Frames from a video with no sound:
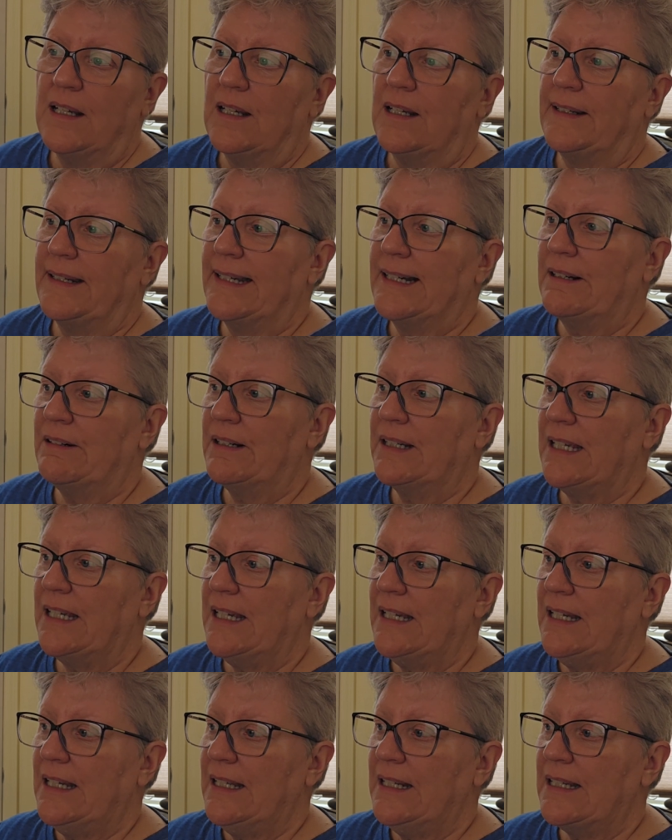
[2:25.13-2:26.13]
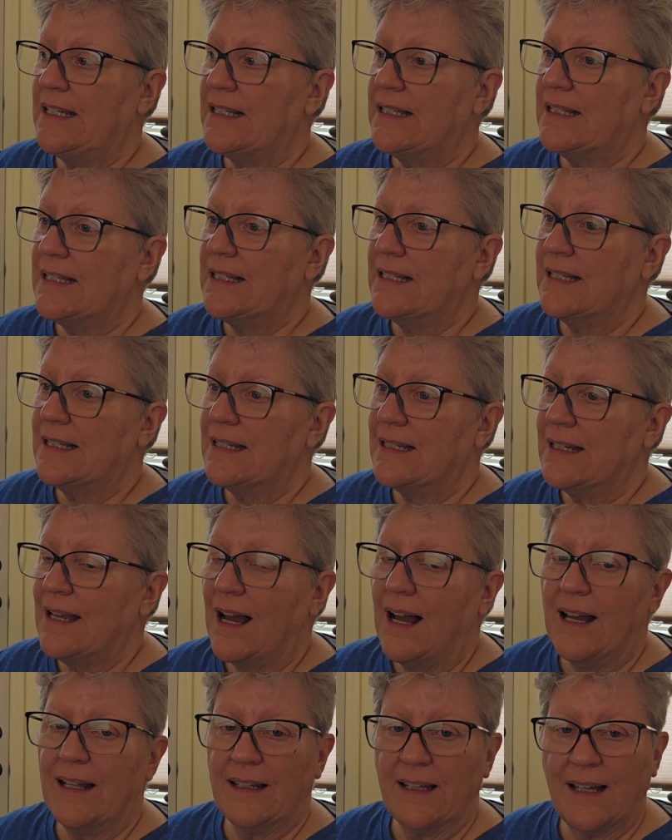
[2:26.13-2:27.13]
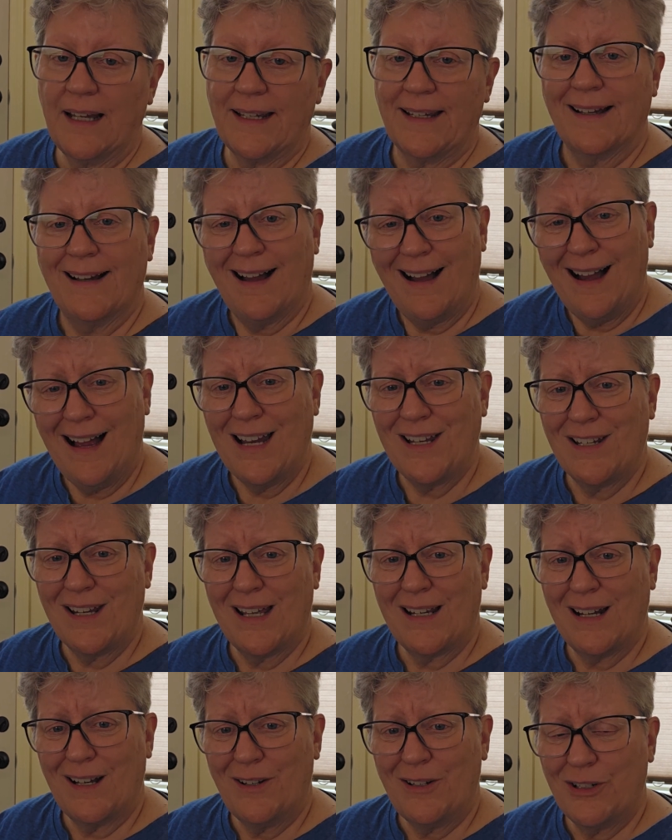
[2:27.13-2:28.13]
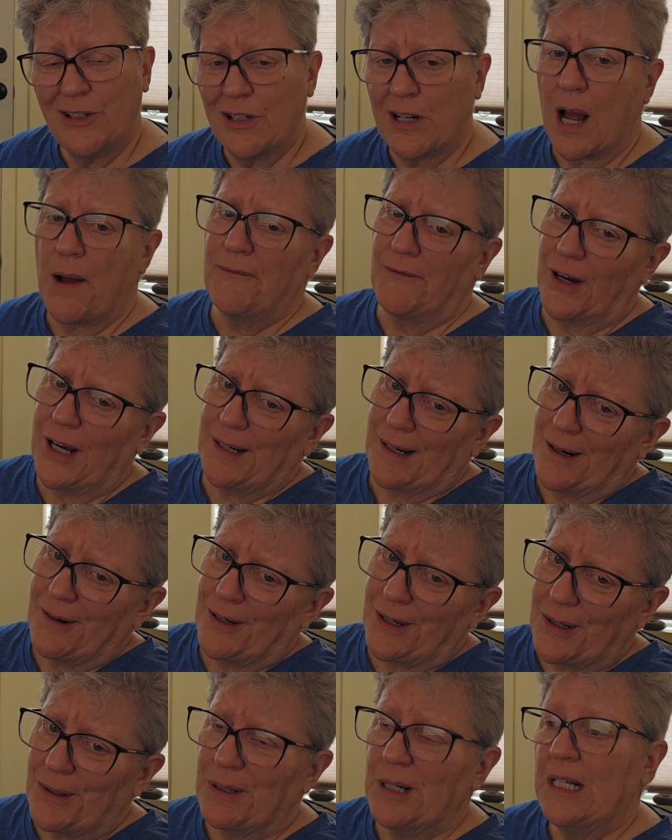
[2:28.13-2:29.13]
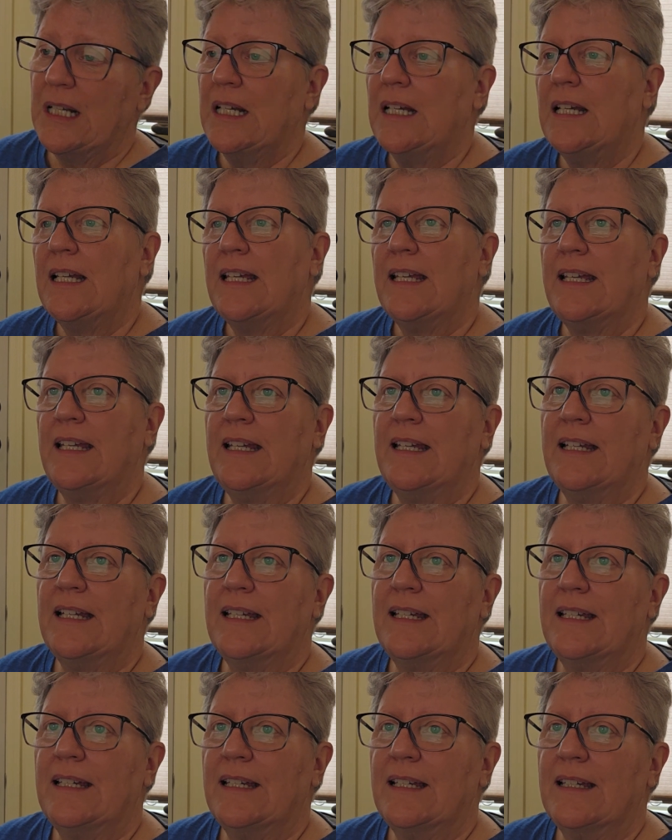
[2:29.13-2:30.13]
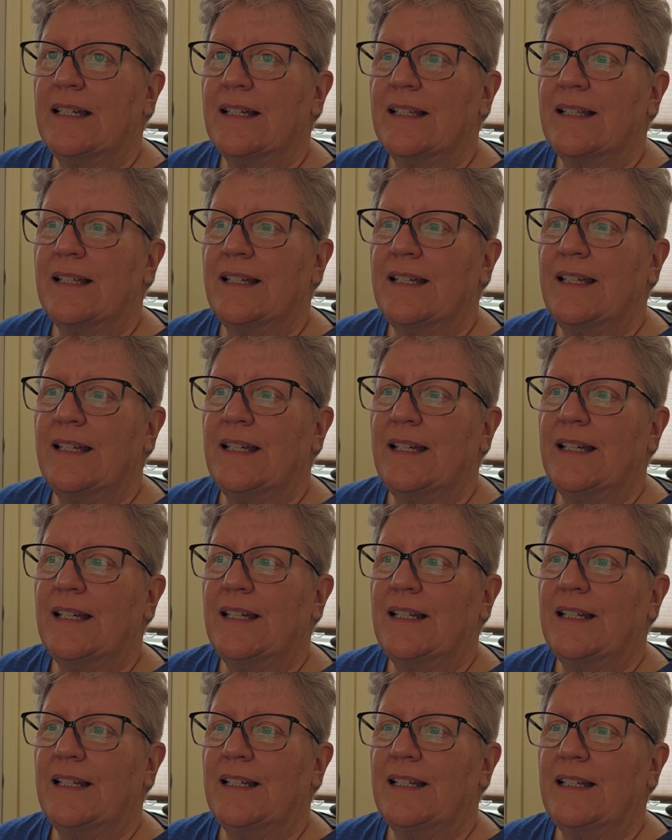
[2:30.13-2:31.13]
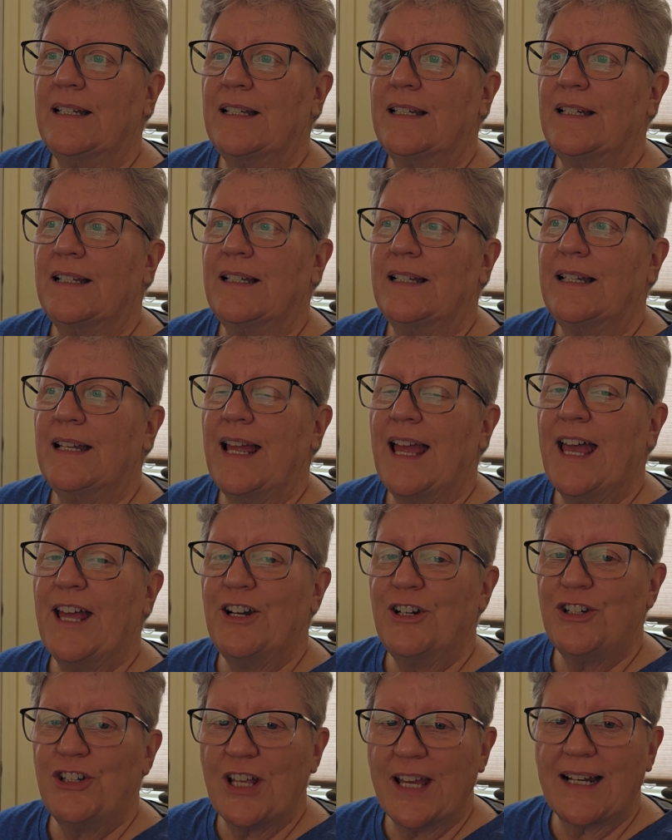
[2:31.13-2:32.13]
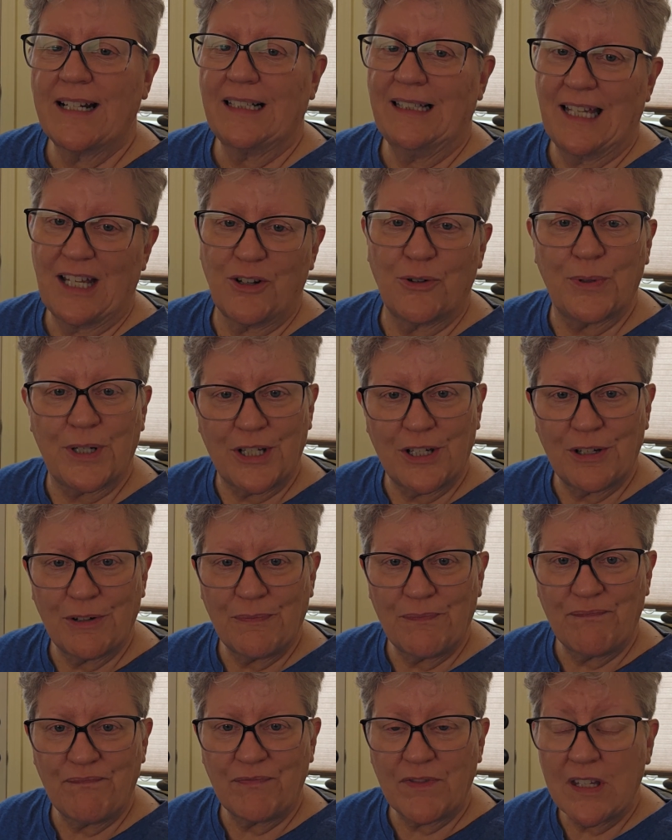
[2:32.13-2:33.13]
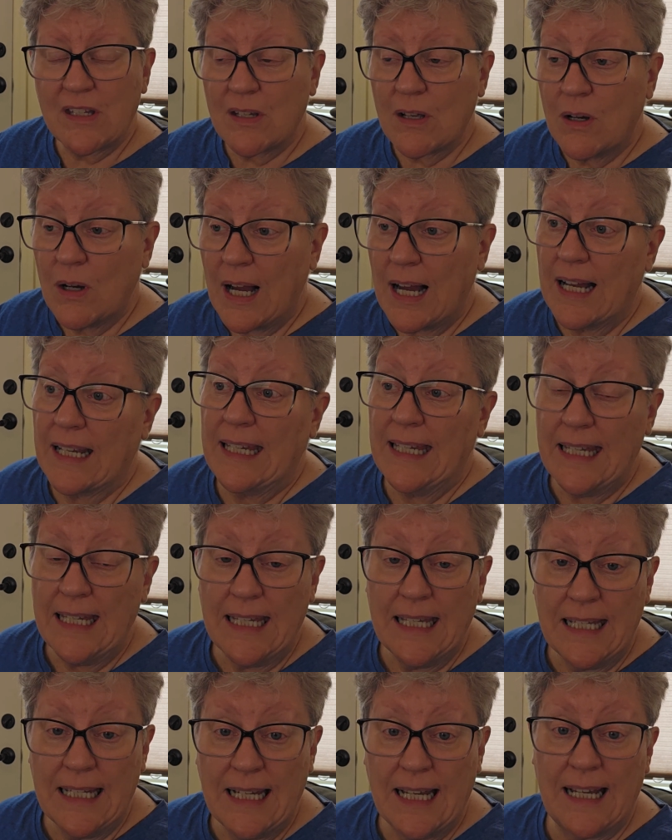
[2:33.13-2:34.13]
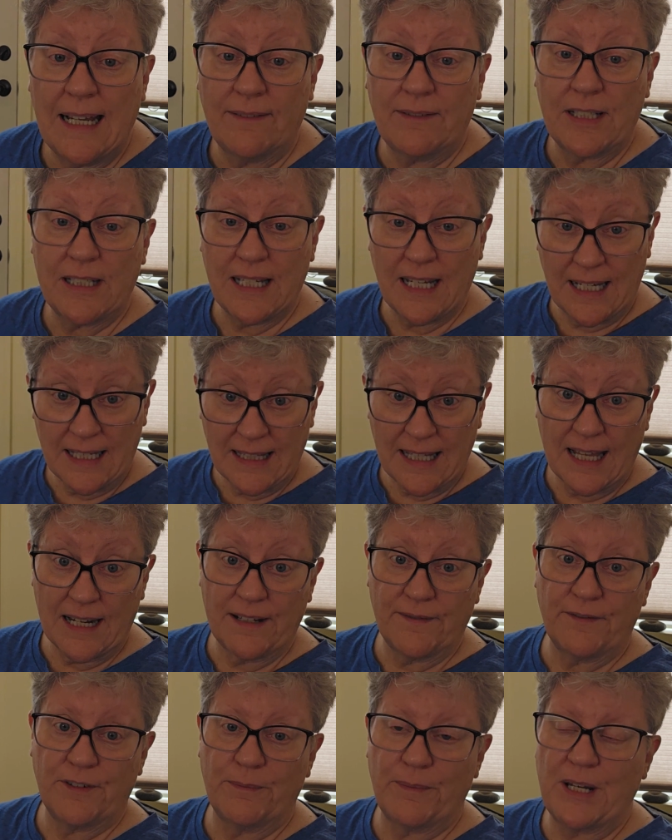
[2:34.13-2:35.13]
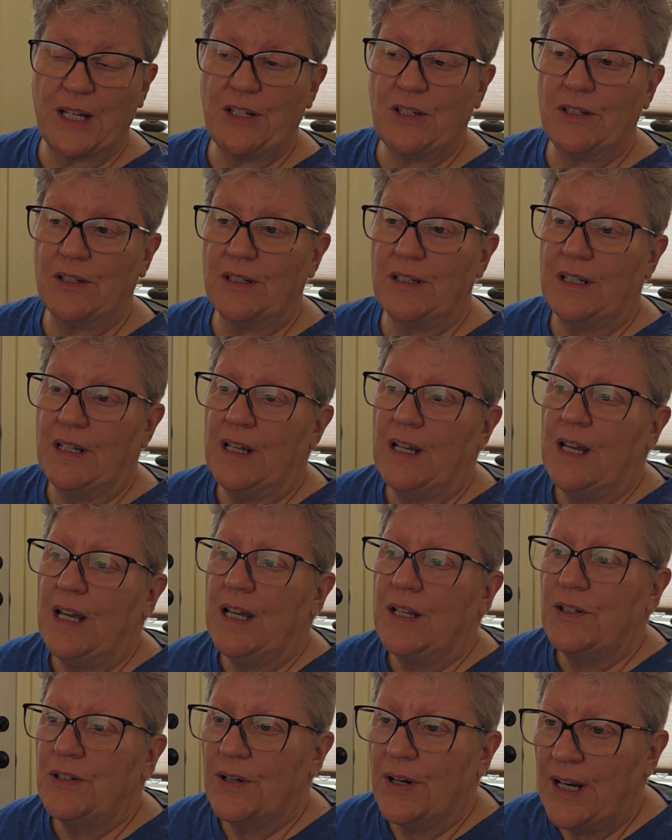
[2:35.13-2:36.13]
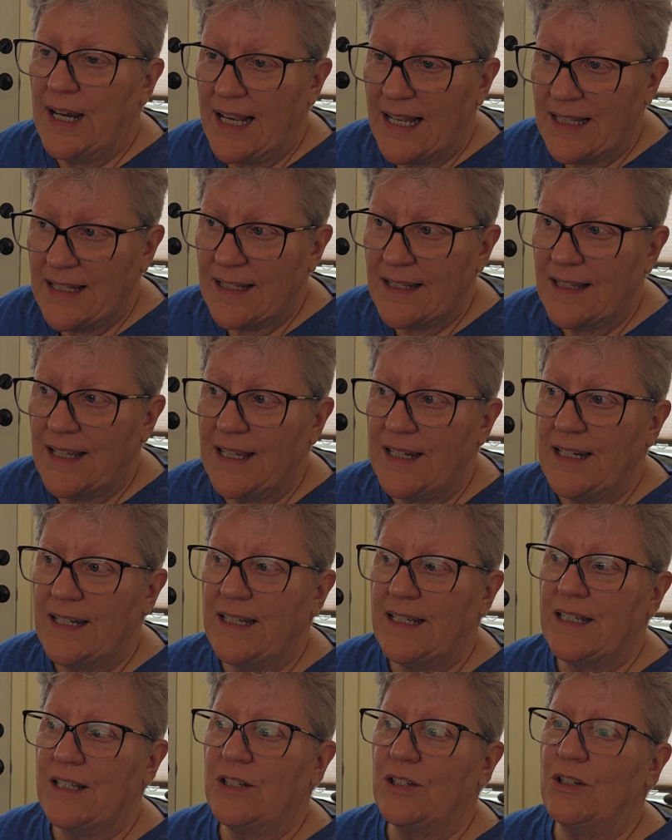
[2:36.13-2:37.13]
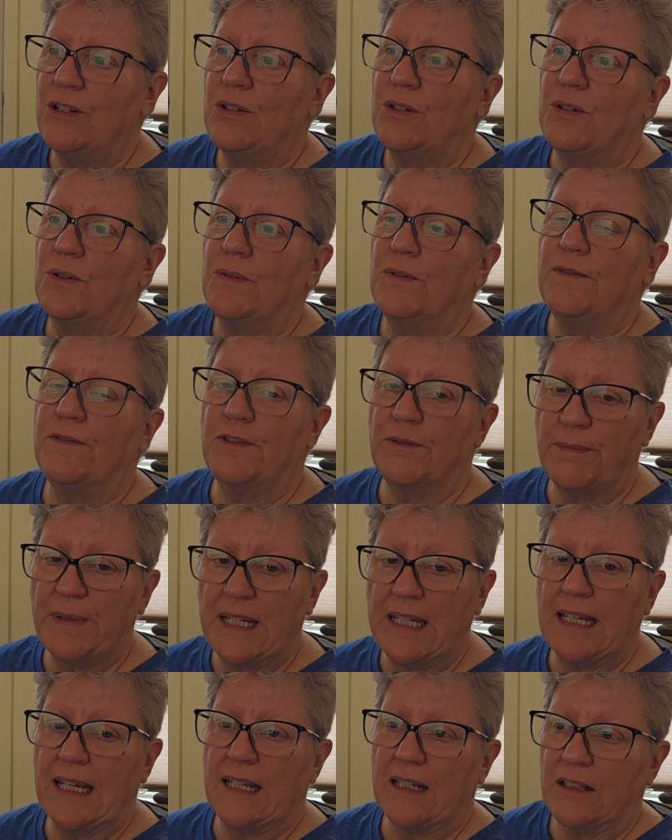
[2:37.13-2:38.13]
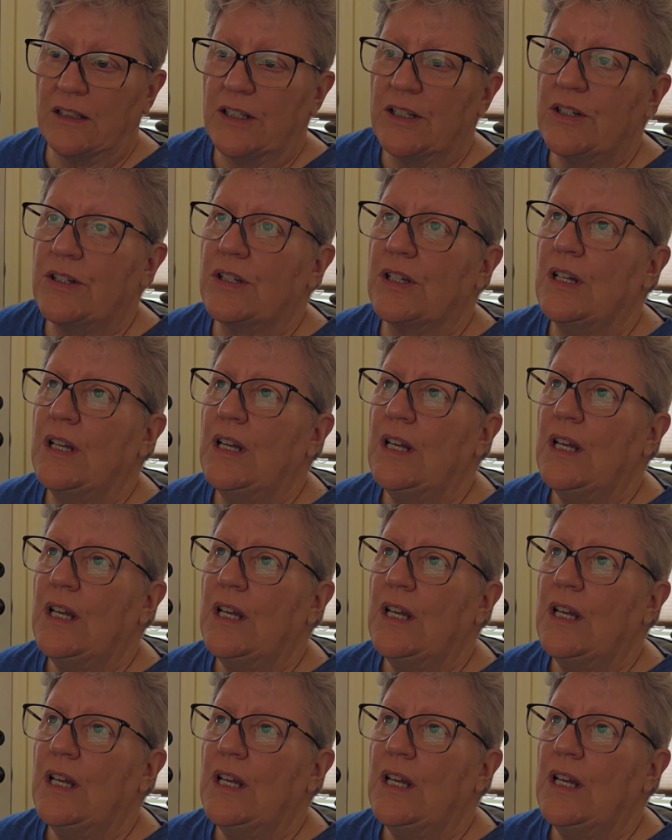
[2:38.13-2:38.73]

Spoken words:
Now, again, it's not like, "Hi, Jan, how you doing? I'm fine, how are you?" It is in energetic language. So again, I have to take that information, translate it into, for me, English,